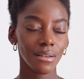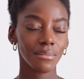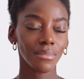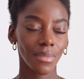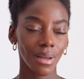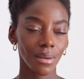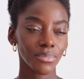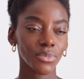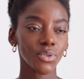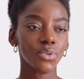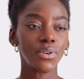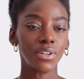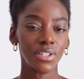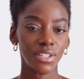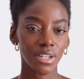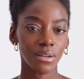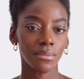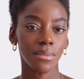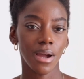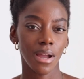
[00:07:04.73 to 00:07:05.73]
I'm talking
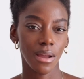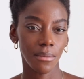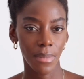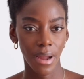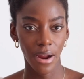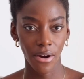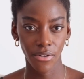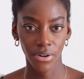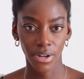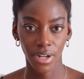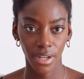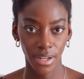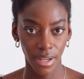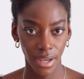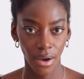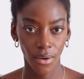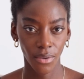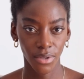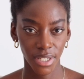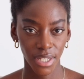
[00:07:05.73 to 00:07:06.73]
to my American
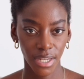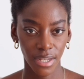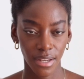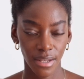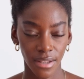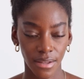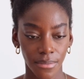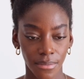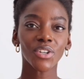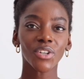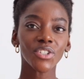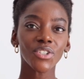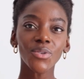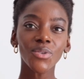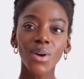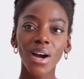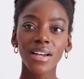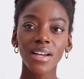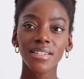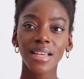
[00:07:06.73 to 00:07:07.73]
girls here, because you
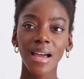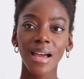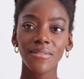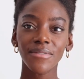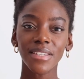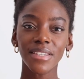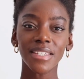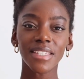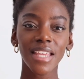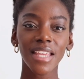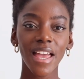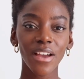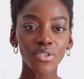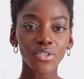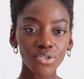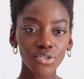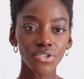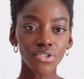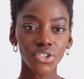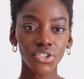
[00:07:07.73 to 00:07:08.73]
guys have this
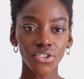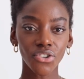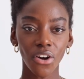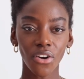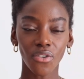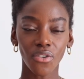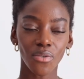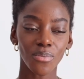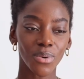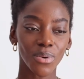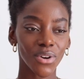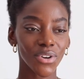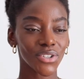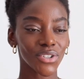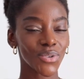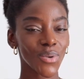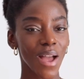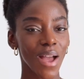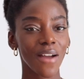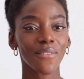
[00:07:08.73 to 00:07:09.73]
extra struggle
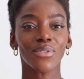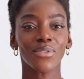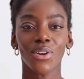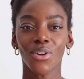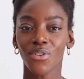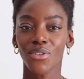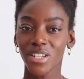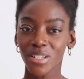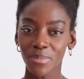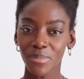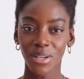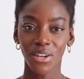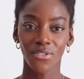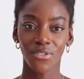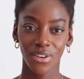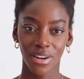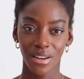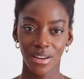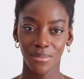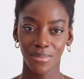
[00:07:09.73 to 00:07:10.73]
because you have the Krispy
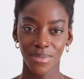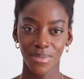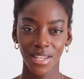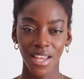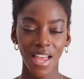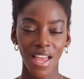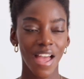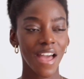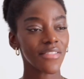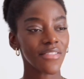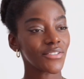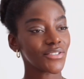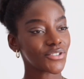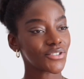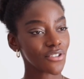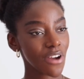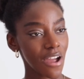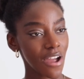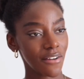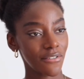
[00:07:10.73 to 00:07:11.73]
Kremes and the
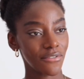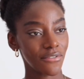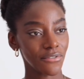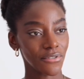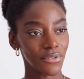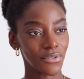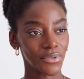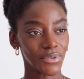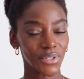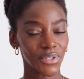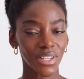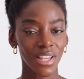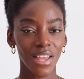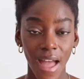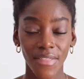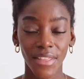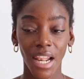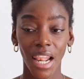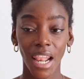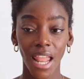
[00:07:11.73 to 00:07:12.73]
drive-thrus
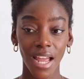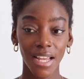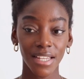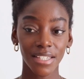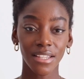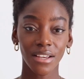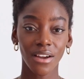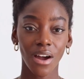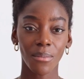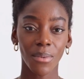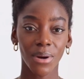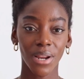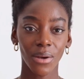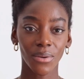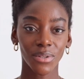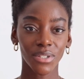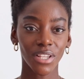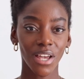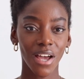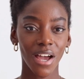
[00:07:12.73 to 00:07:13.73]
and the lights that come on
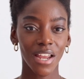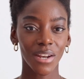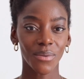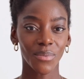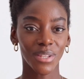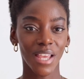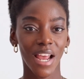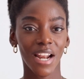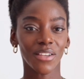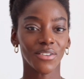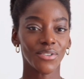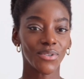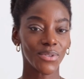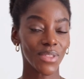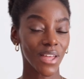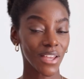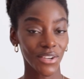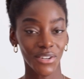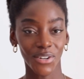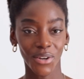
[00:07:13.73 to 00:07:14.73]
outside telling you
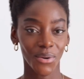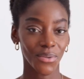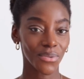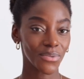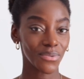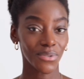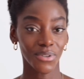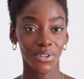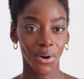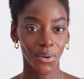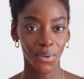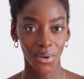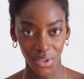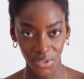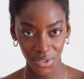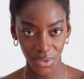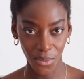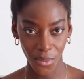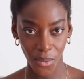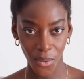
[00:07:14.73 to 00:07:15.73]
that, the
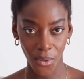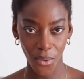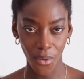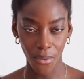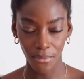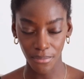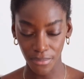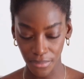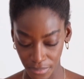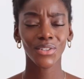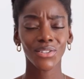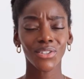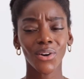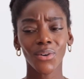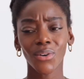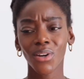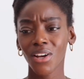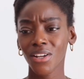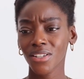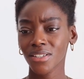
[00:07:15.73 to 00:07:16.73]
donuts are warm.
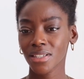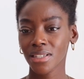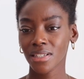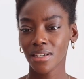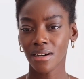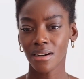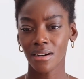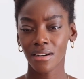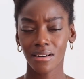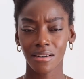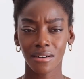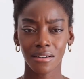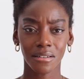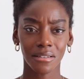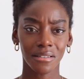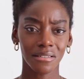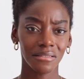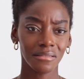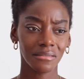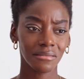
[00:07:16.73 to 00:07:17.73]
Donuts
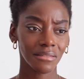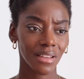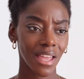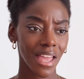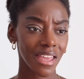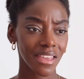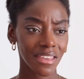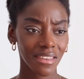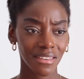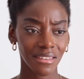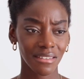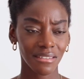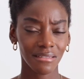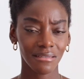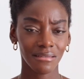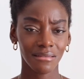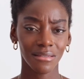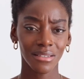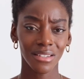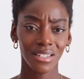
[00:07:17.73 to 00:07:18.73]
are cake,
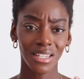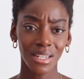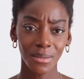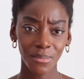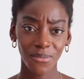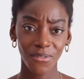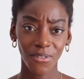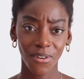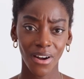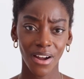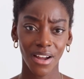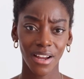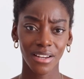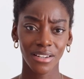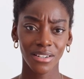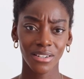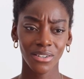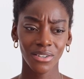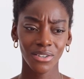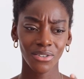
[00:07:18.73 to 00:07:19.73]
deep
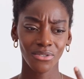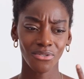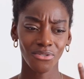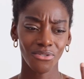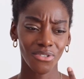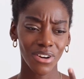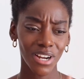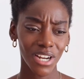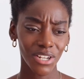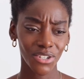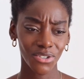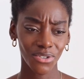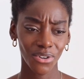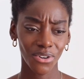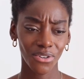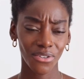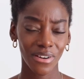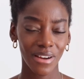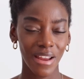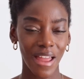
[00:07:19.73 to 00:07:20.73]
fried, really
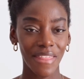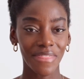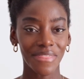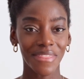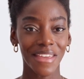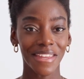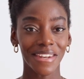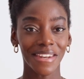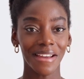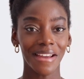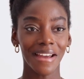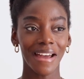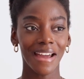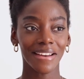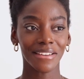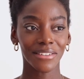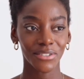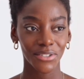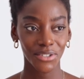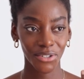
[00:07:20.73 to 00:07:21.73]
sugary, and then
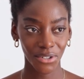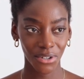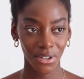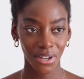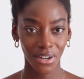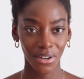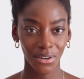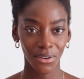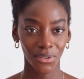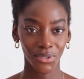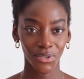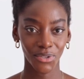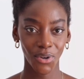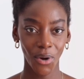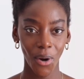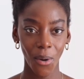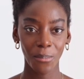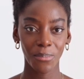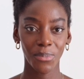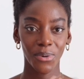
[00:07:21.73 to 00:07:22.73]
added sugar on
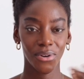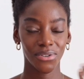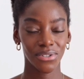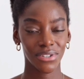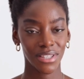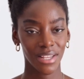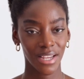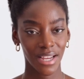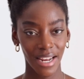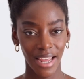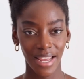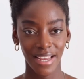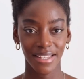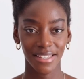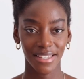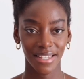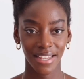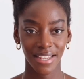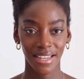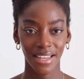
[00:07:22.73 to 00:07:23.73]
top because of the
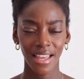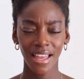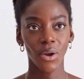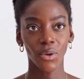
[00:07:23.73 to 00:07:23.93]
glazing.